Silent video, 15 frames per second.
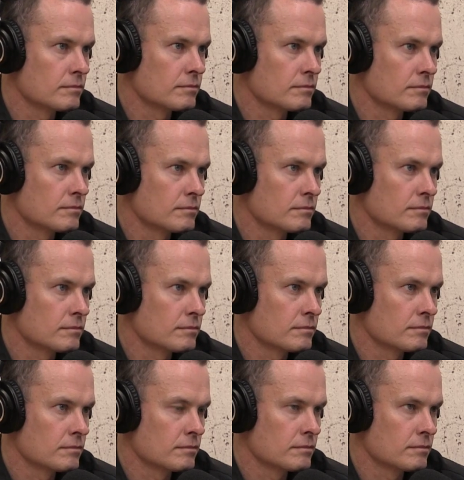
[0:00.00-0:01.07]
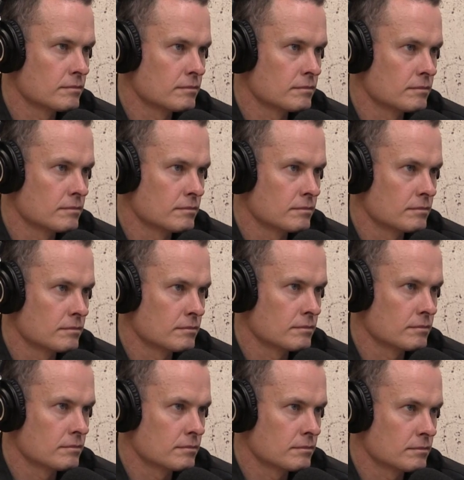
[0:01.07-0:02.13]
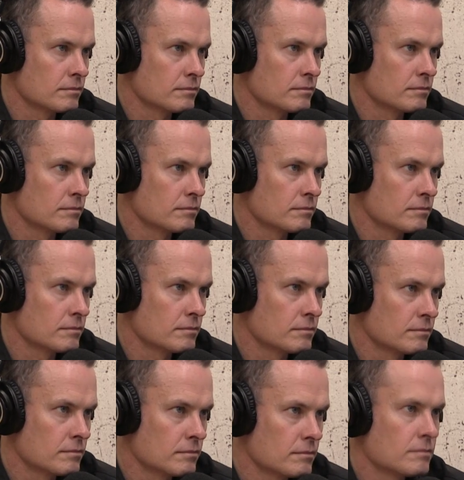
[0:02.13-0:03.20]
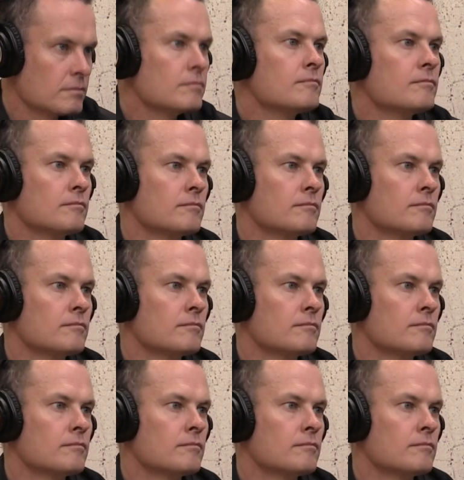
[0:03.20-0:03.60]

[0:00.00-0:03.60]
The person shown says nothing.